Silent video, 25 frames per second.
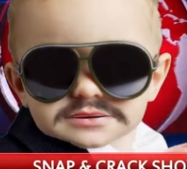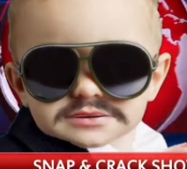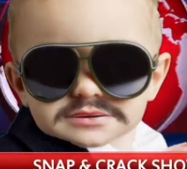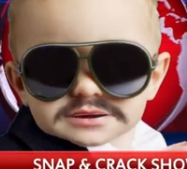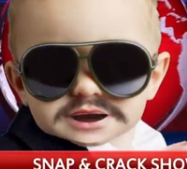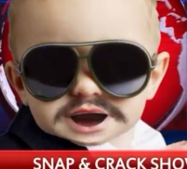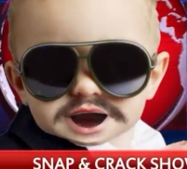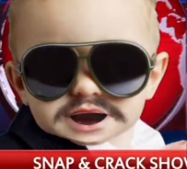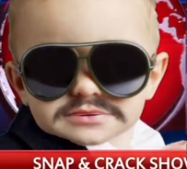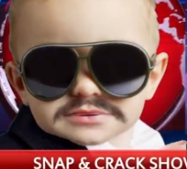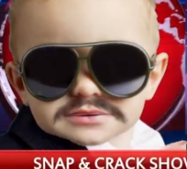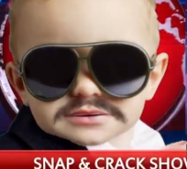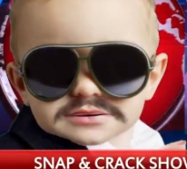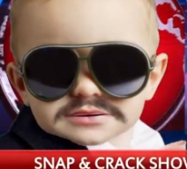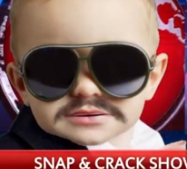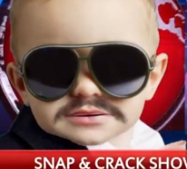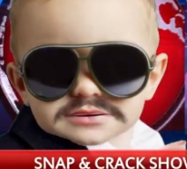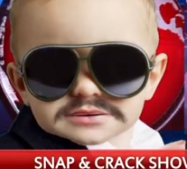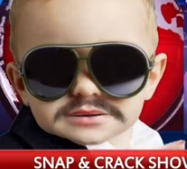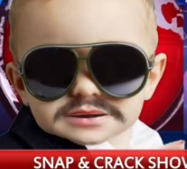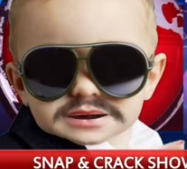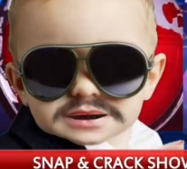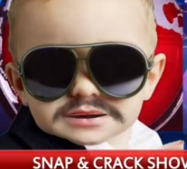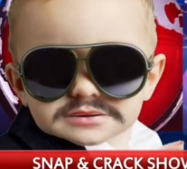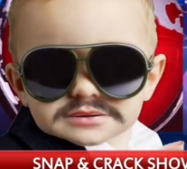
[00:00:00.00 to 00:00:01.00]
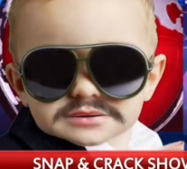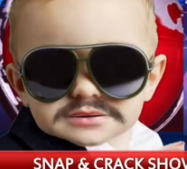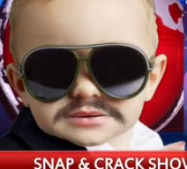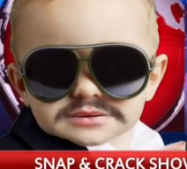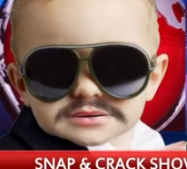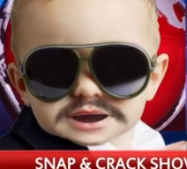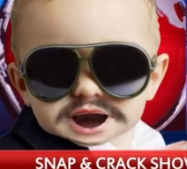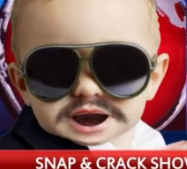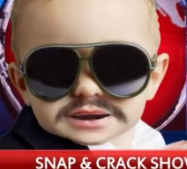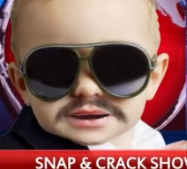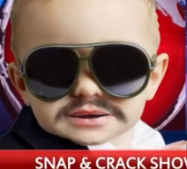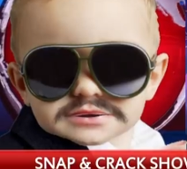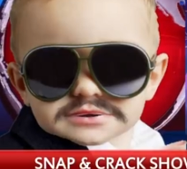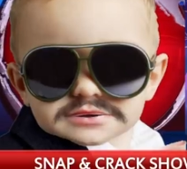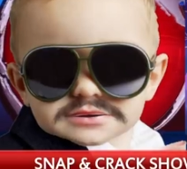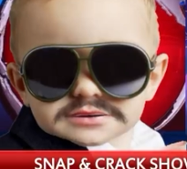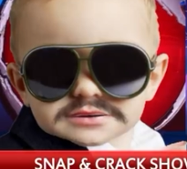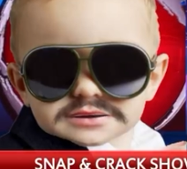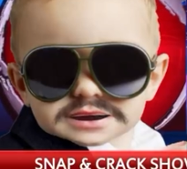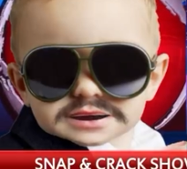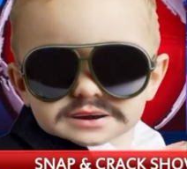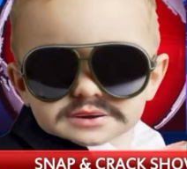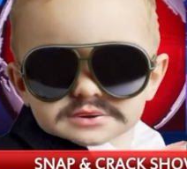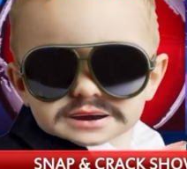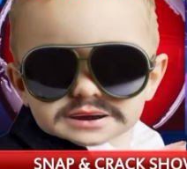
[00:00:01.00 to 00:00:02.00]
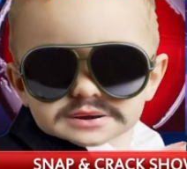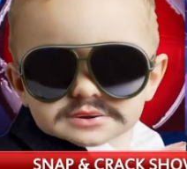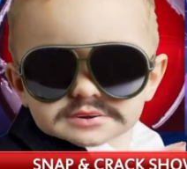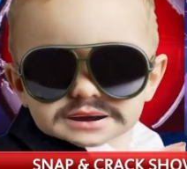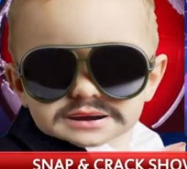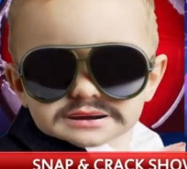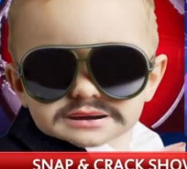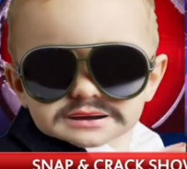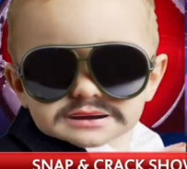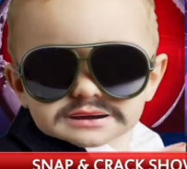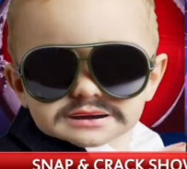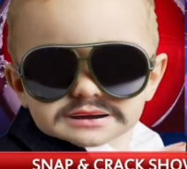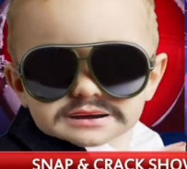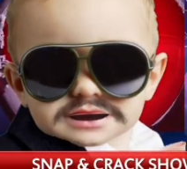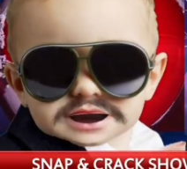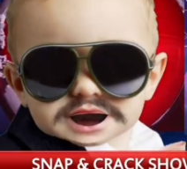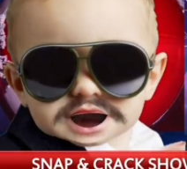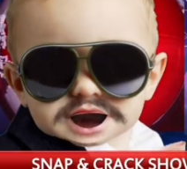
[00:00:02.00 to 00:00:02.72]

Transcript: uh, the one of the judges is